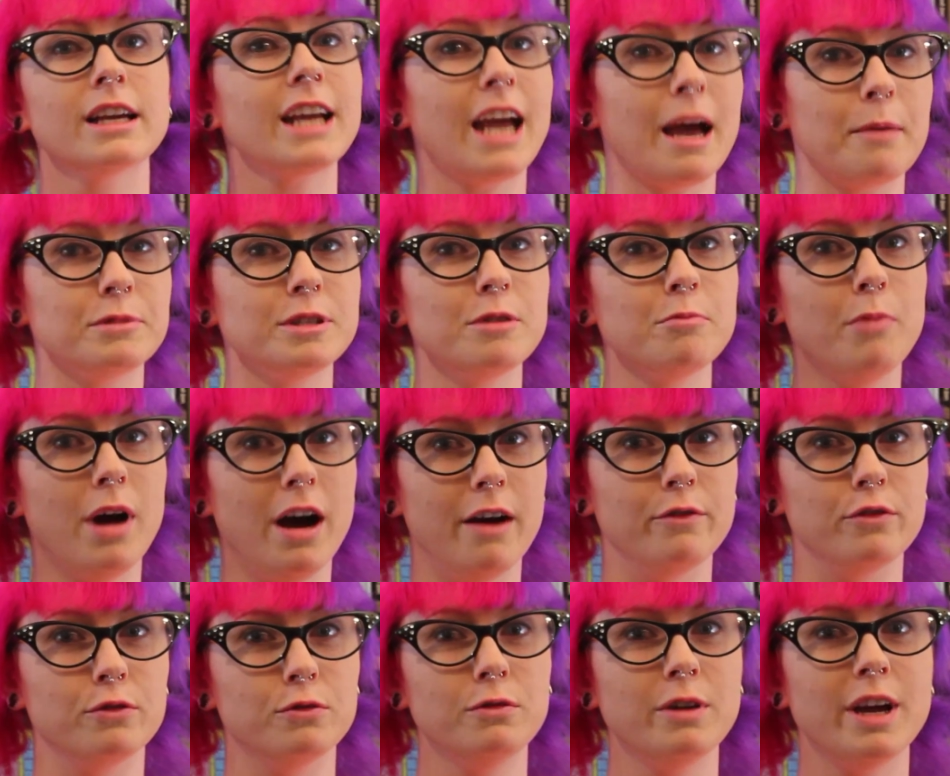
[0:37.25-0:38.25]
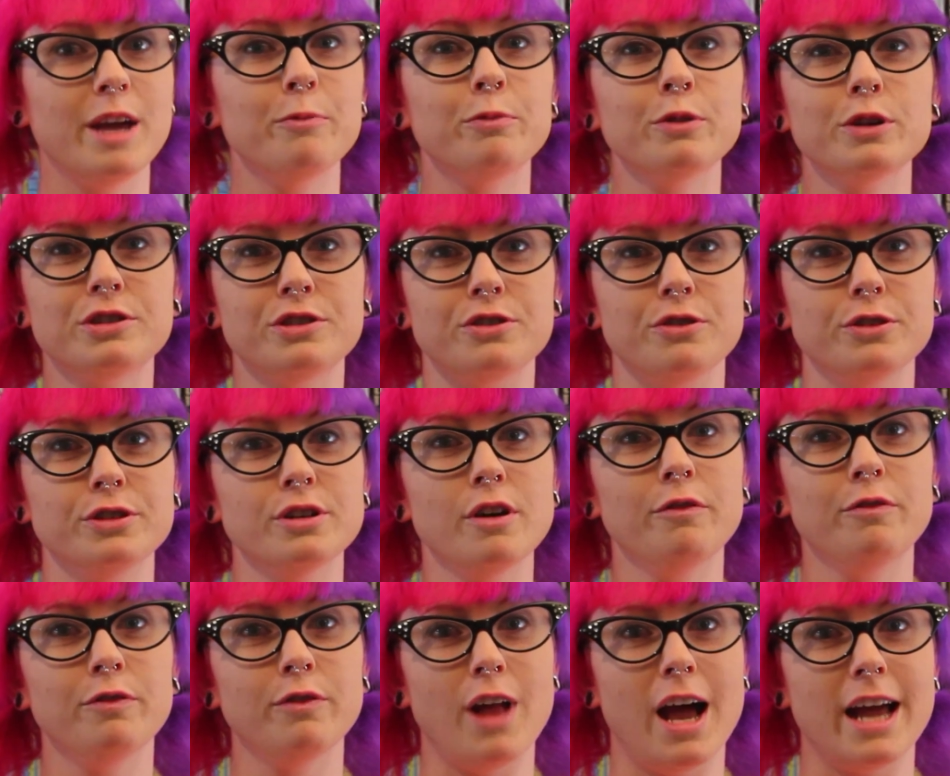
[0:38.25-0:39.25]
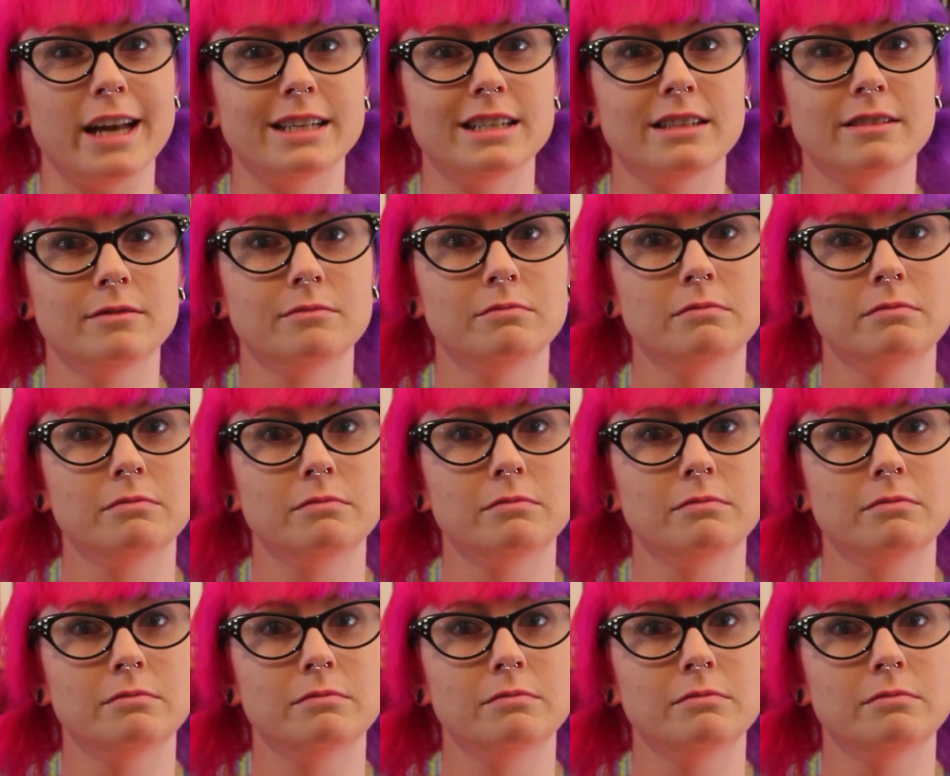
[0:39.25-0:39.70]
Captain Marvel in Pursuit of Flight.